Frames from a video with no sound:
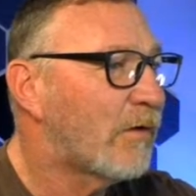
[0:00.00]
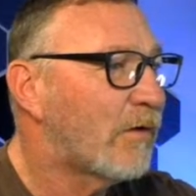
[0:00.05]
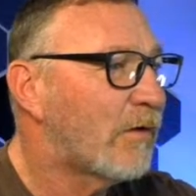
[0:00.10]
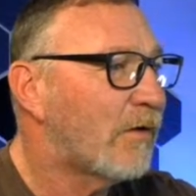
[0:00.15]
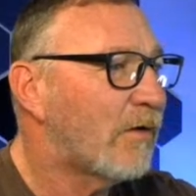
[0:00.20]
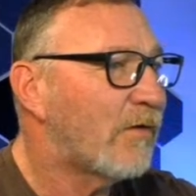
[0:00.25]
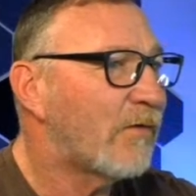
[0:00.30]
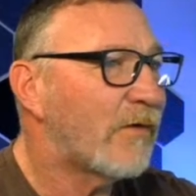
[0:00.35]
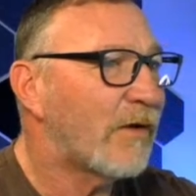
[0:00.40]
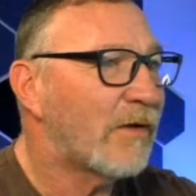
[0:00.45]

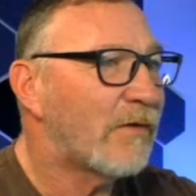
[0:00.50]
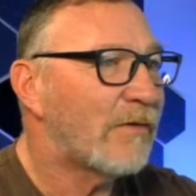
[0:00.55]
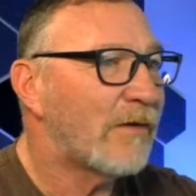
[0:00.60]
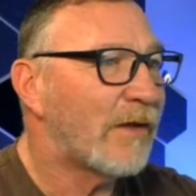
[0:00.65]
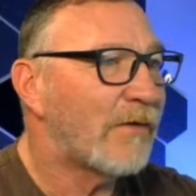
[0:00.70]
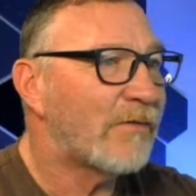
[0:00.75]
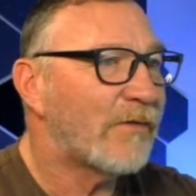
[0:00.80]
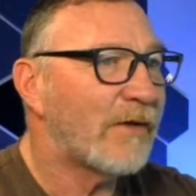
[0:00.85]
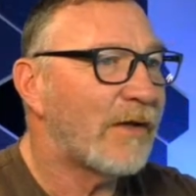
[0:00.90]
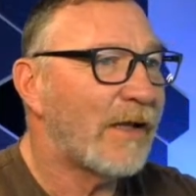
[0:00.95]
is
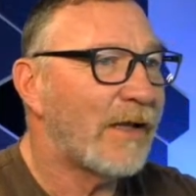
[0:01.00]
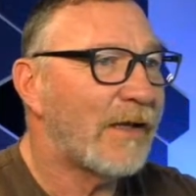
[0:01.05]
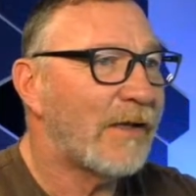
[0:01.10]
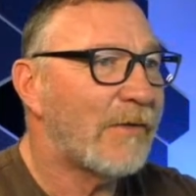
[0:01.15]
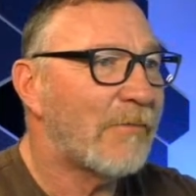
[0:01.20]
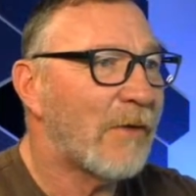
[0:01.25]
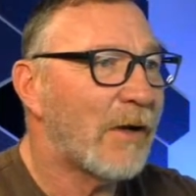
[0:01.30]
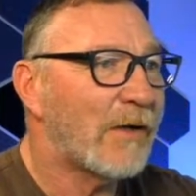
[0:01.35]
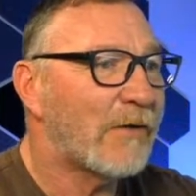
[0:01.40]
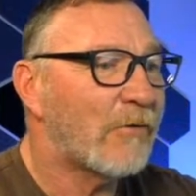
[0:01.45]
less than 80
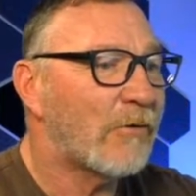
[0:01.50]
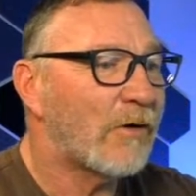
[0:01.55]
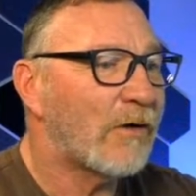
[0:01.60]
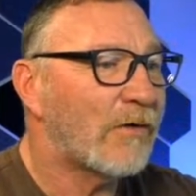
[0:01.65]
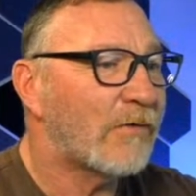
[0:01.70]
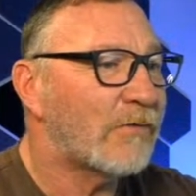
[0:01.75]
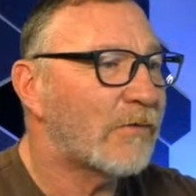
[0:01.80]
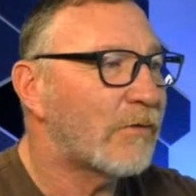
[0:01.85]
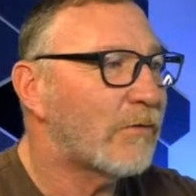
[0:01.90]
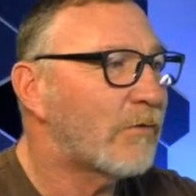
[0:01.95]

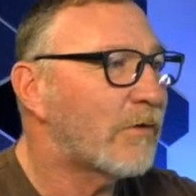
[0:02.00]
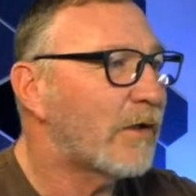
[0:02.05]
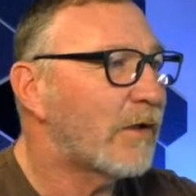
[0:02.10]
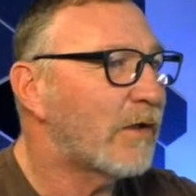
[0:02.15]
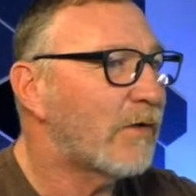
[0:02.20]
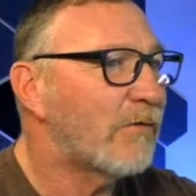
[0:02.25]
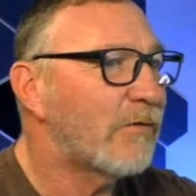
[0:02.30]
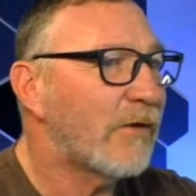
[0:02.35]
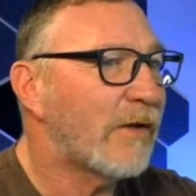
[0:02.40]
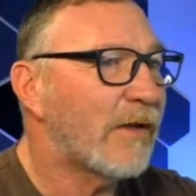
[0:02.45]
microns.
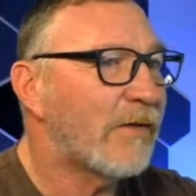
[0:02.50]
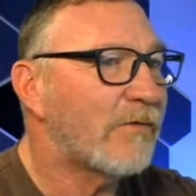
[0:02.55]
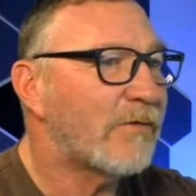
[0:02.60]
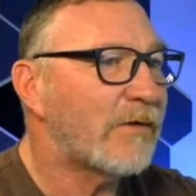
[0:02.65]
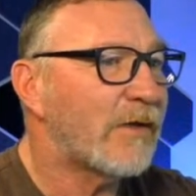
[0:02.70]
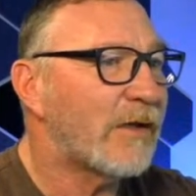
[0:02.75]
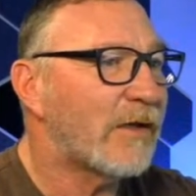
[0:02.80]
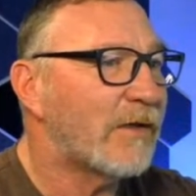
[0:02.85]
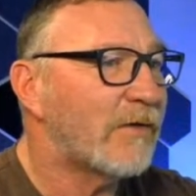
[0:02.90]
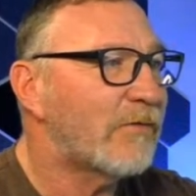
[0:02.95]
Okay, so that's
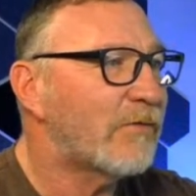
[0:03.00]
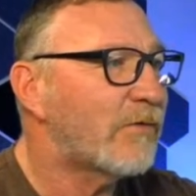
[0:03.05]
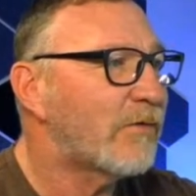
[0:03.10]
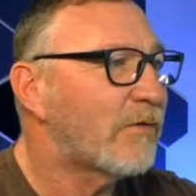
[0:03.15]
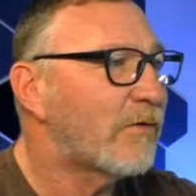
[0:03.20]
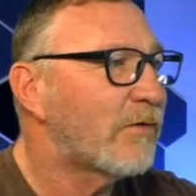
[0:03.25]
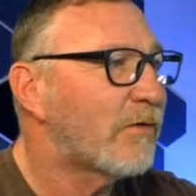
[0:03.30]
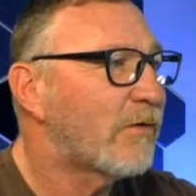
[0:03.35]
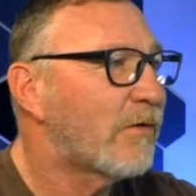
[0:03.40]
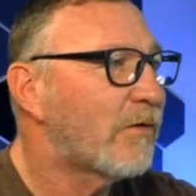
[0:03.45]
nice.
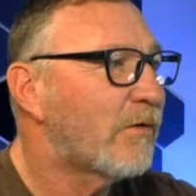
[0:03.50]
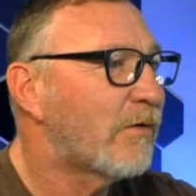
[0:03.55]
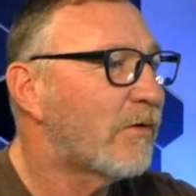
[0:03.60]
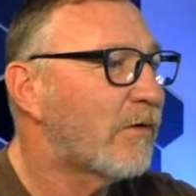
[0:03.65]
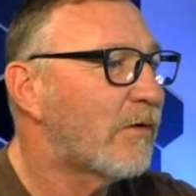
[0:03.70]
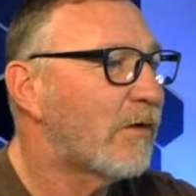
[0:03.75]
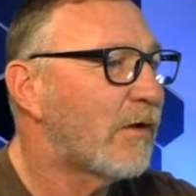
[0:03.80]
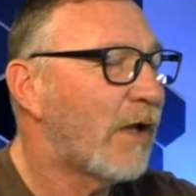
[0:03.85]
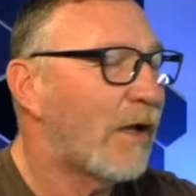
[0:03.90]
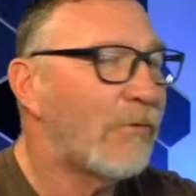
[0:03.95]

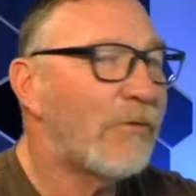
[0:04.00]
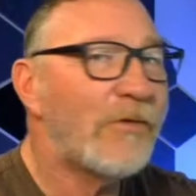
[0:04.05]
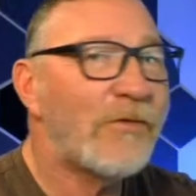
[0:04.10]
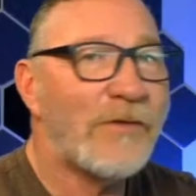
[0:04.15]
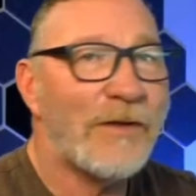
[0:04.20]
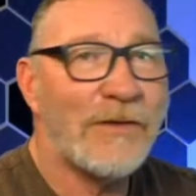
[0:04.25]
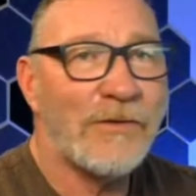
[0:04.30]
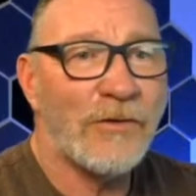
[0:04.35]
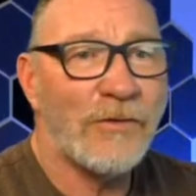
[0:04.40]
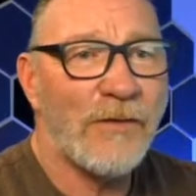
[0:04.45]
I wish
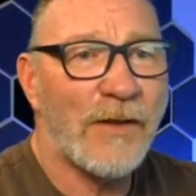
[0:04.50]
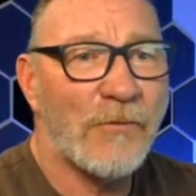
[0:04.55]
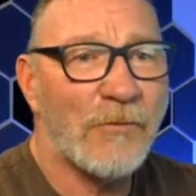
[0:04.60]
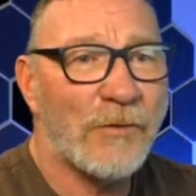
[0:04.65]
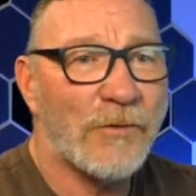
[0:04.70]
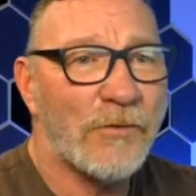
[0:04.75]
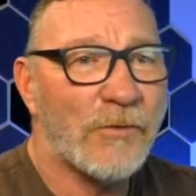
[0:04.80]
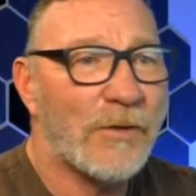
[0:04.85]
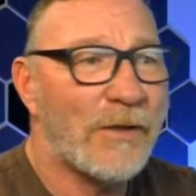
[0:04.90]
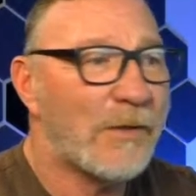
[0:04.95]
they'd do that
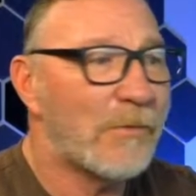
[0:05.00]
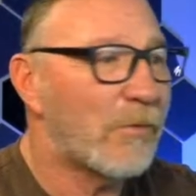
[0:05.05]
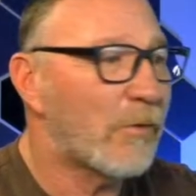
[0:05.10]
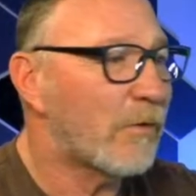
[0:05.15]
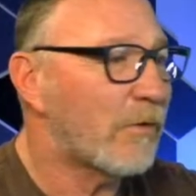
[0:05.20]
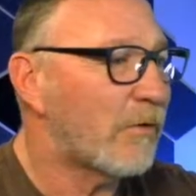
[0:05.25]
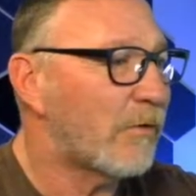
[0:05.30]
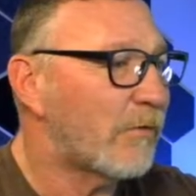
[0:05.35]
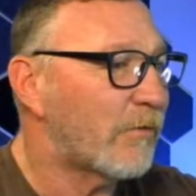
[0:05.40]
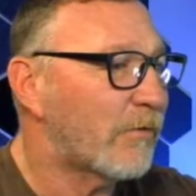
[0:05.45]
with 3D
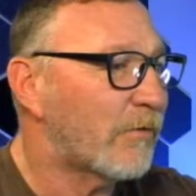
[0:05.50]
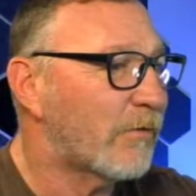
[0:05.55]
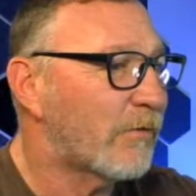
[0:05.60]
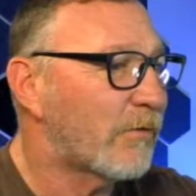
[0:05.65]
printers.